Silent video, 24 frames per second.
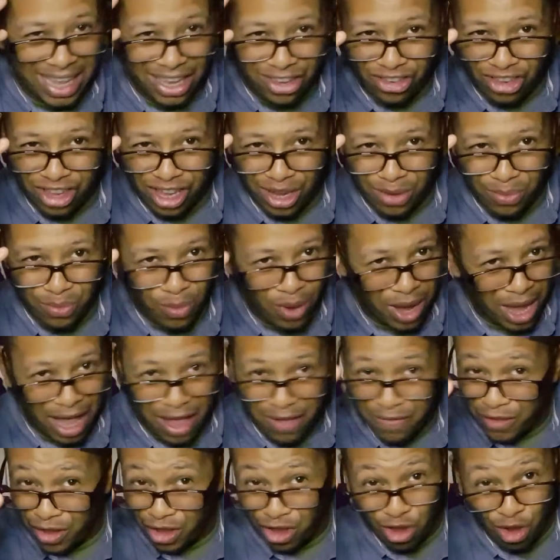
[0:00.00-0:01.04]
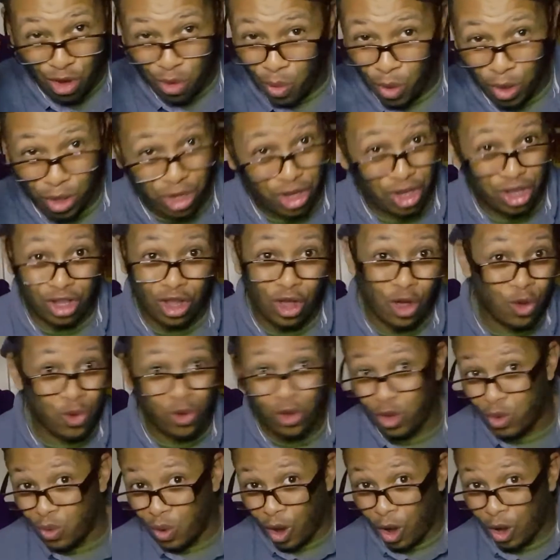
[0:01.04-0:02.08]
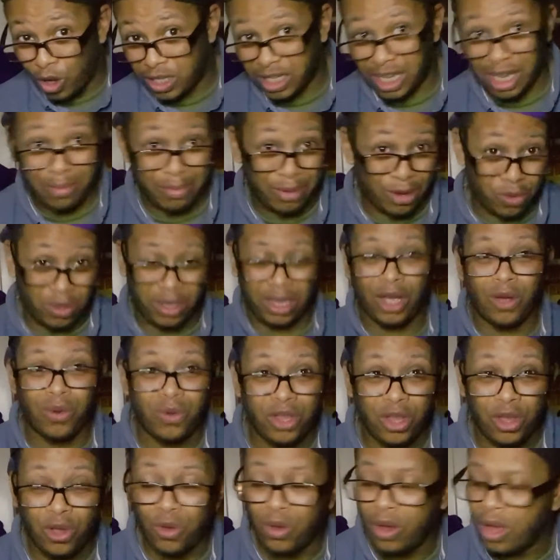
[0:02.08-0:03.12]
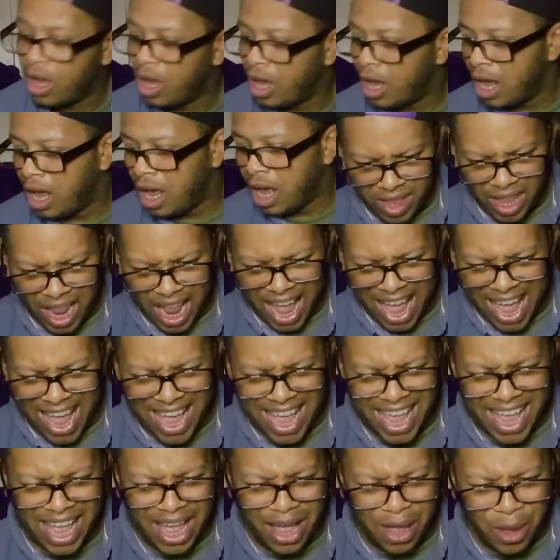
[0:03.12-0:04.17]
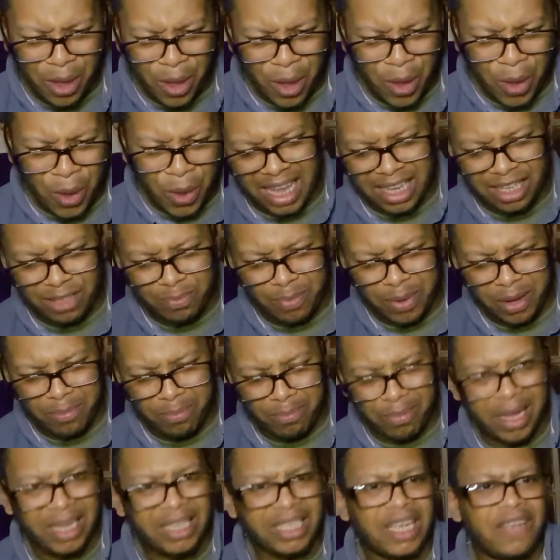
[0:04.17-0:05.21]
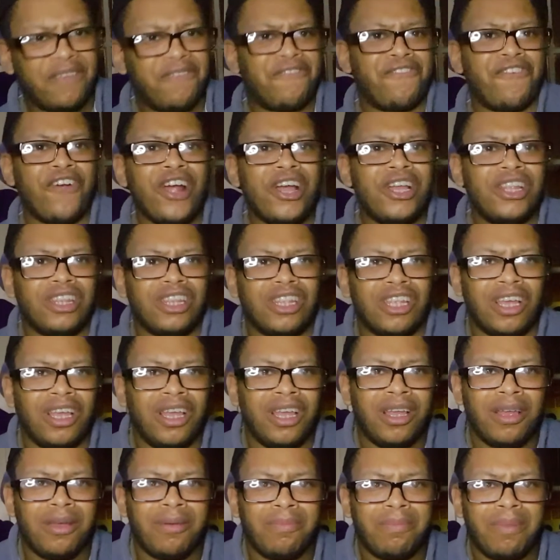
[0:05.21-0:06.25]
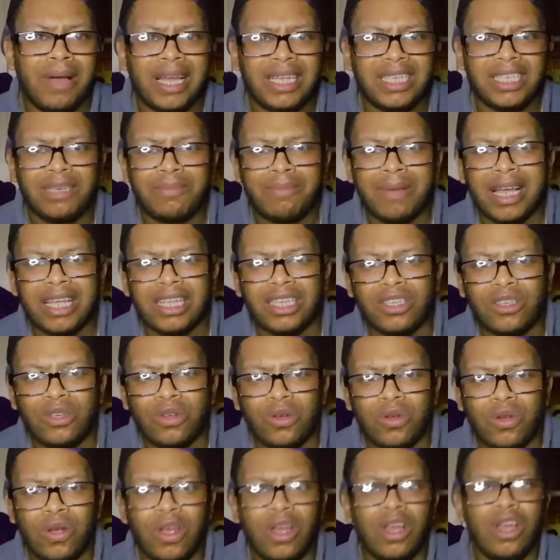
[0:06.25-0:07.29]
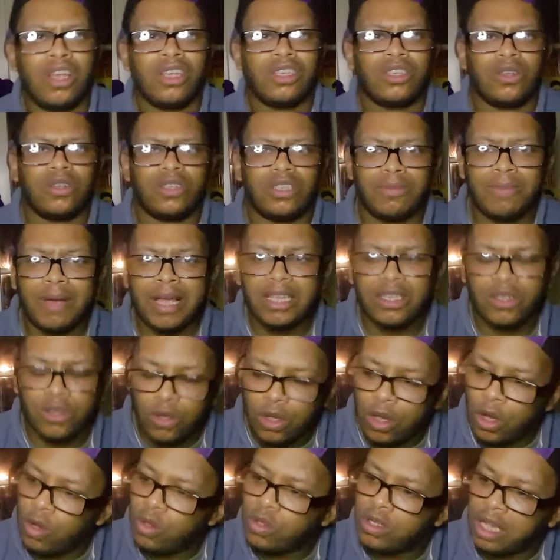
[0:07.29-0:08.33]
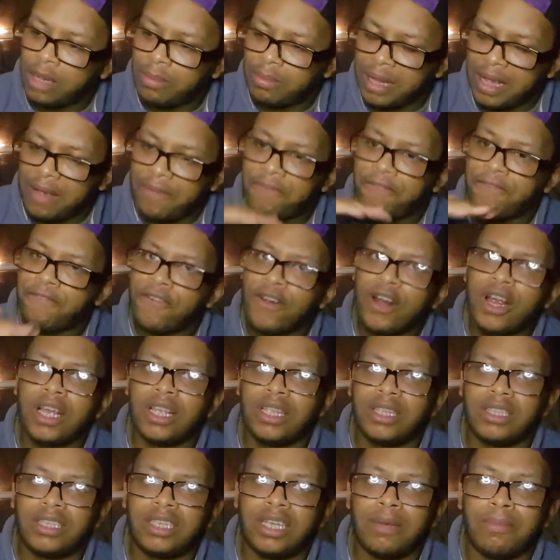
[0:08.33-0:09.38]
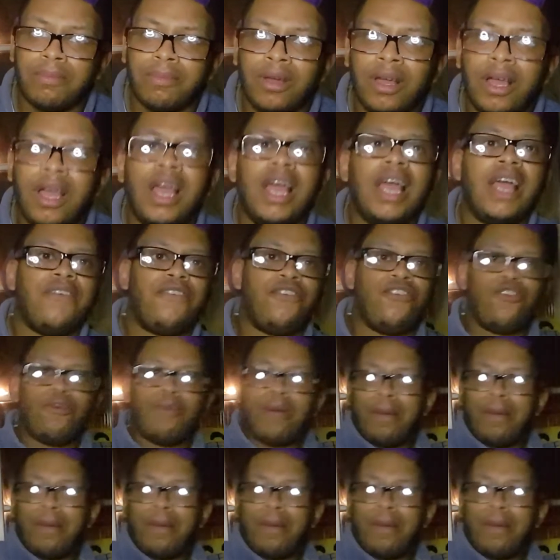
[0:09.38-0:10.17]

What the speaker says: literally whatever you want to know. You ask him, he'll tell you. He has been basically threatened by Zamasu. So Zamasu goes up there and threatens him. If you